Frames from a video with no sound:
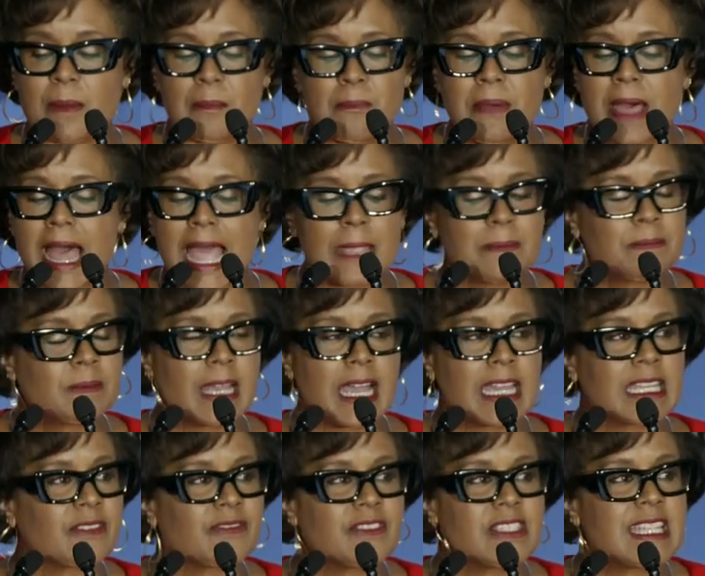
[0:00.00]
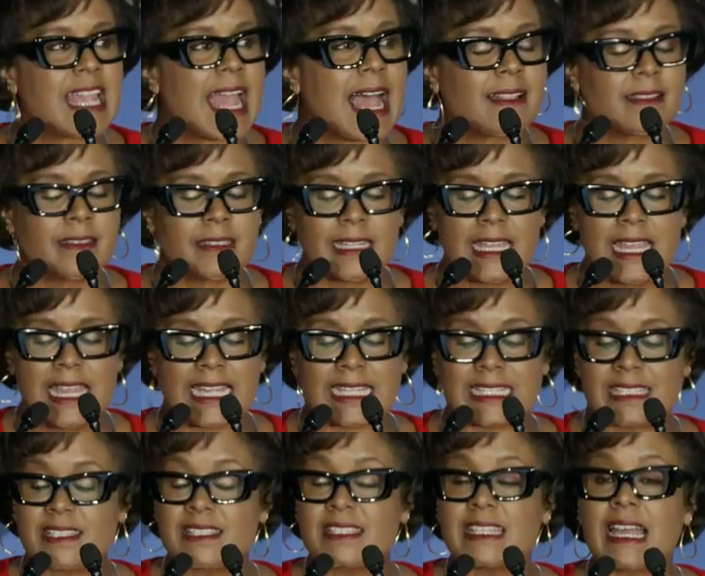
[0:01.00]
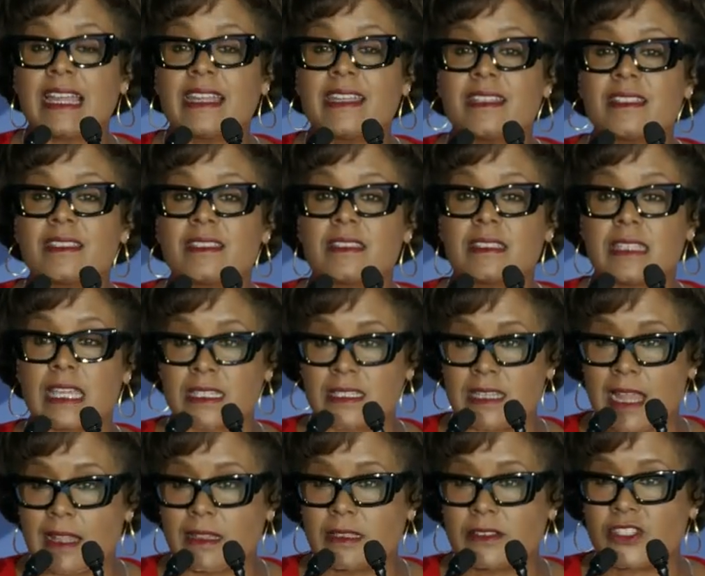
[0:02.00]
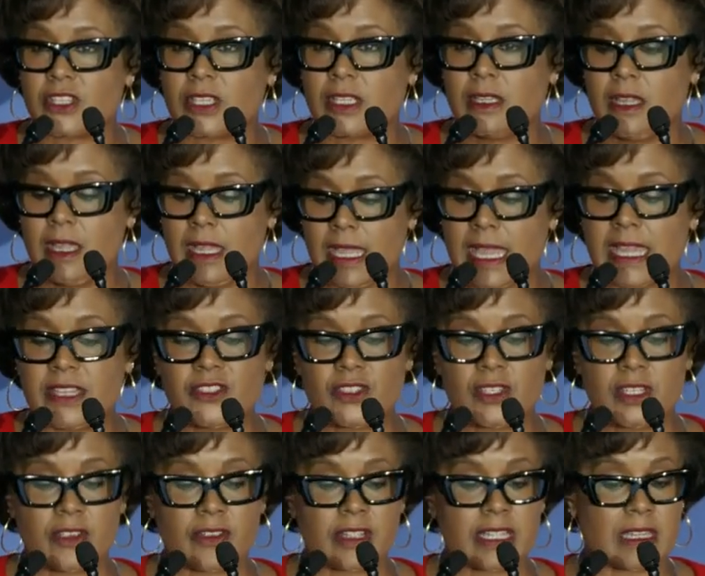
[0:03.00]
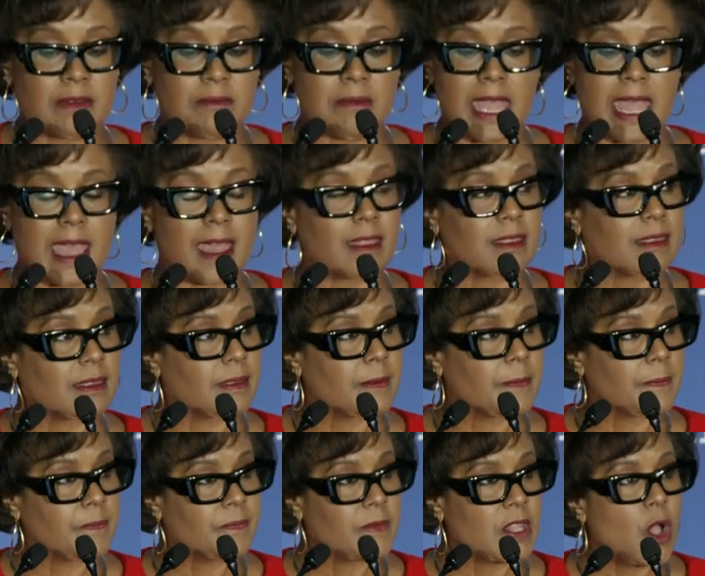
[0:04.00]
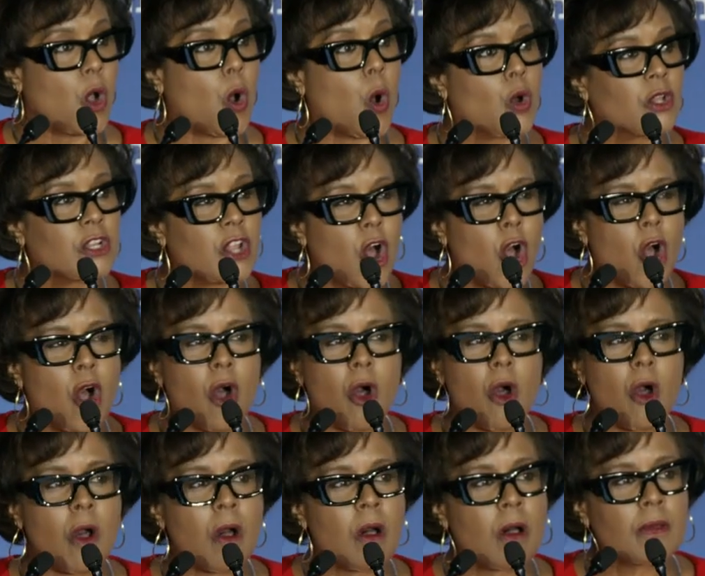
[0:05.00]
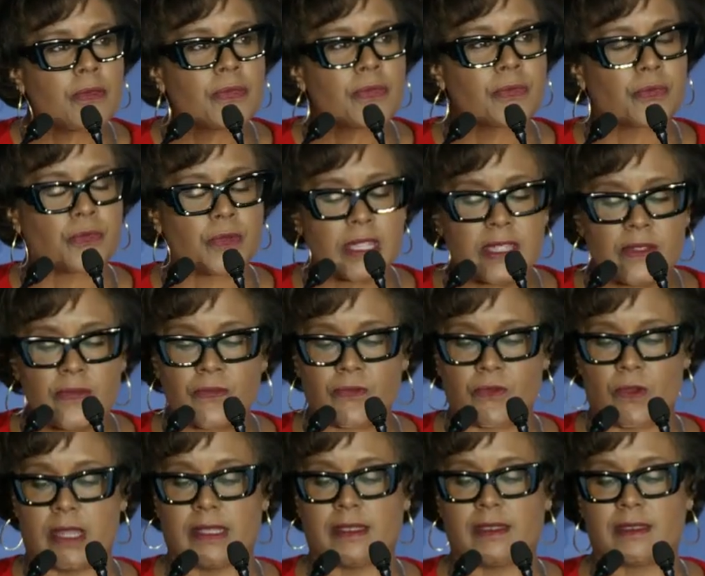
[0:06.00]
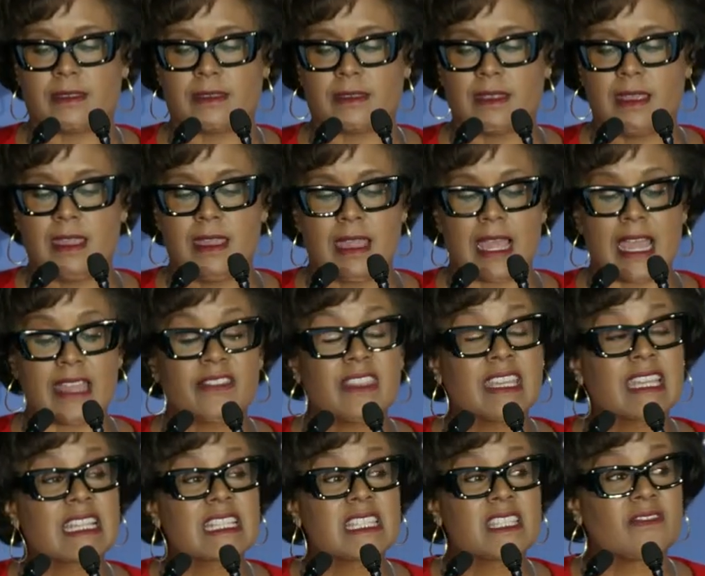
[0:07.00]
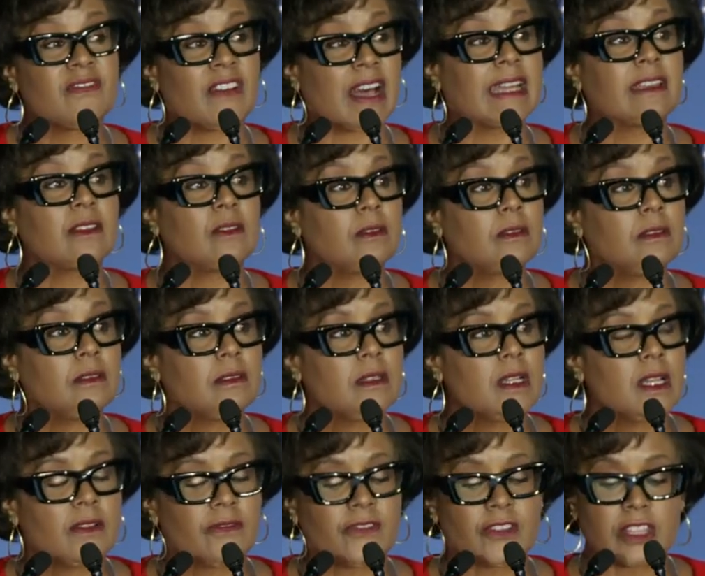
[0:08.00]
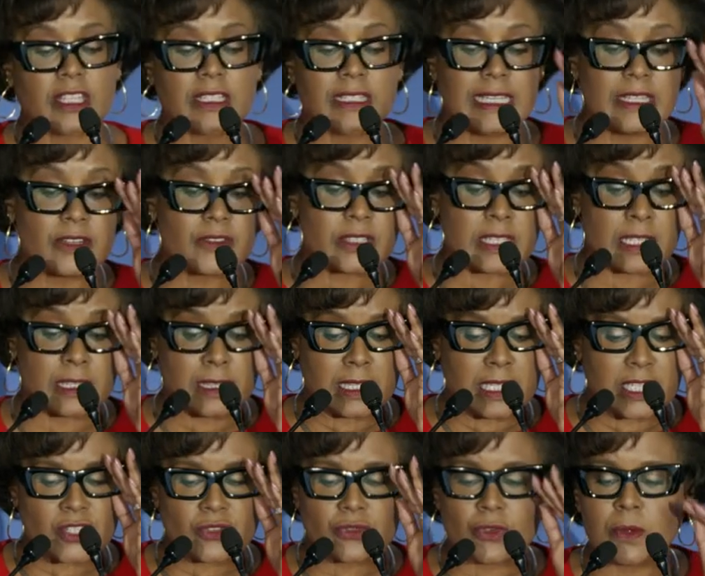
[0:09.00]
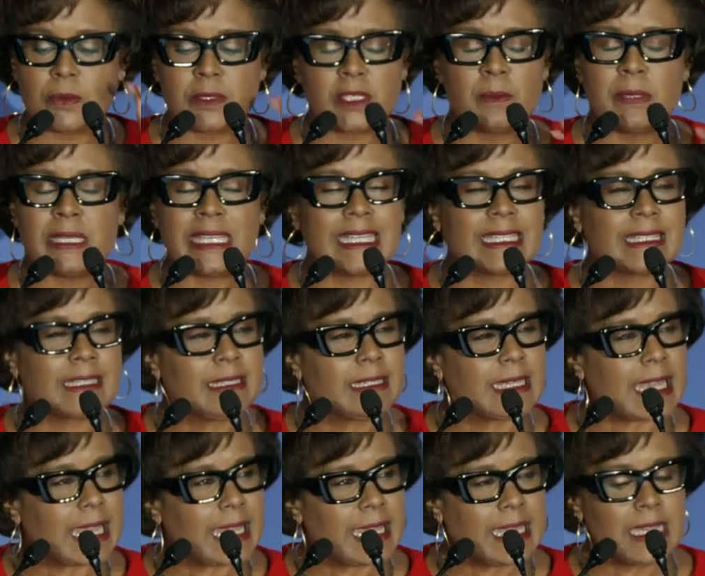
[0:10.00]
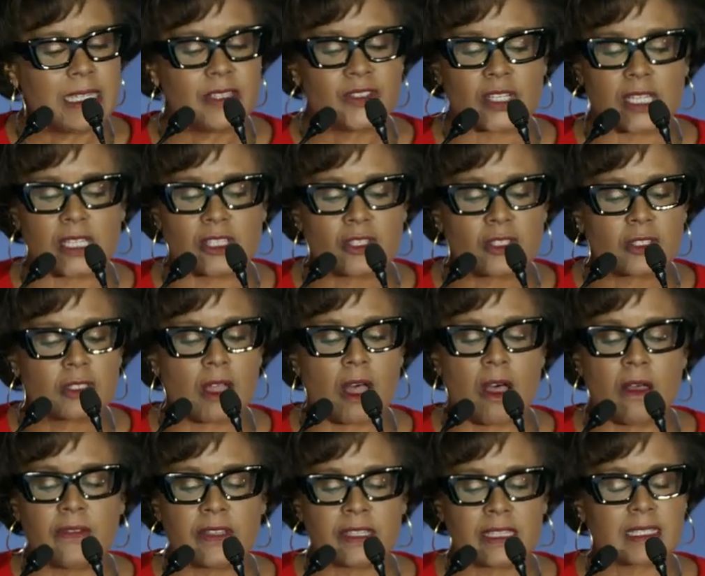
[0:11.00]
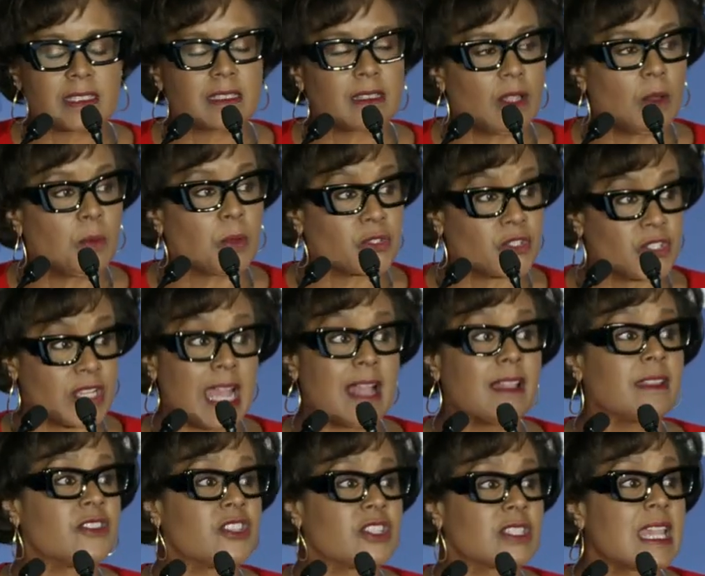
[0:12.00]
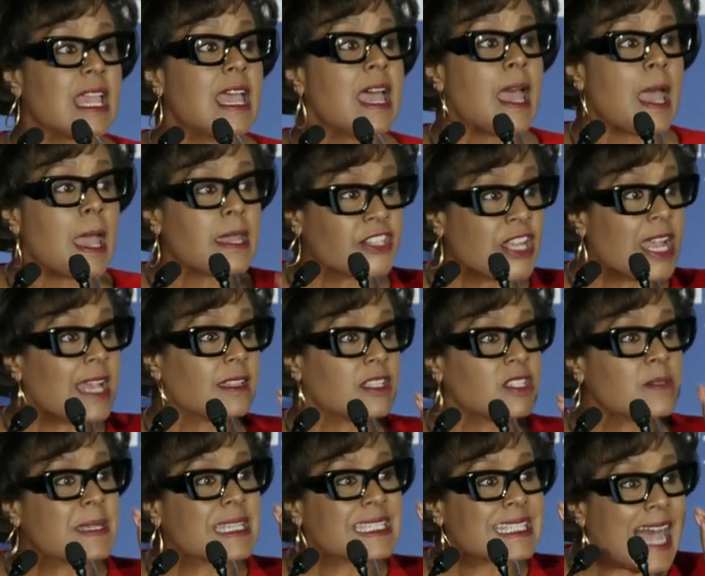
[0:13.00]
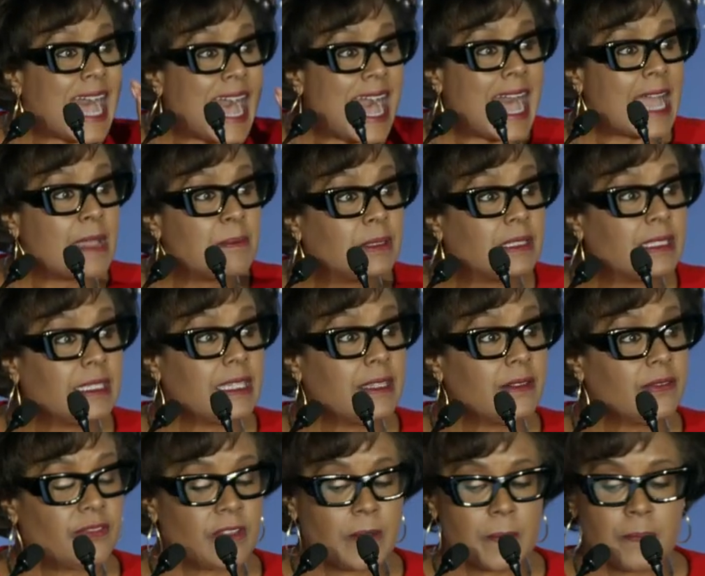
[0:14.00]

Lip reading: the pipeline of talent in science, technology, engineering, and math. On all three fronts, I think it's vital for the leaders in this room to be engaged in solving this global challenge, because I believe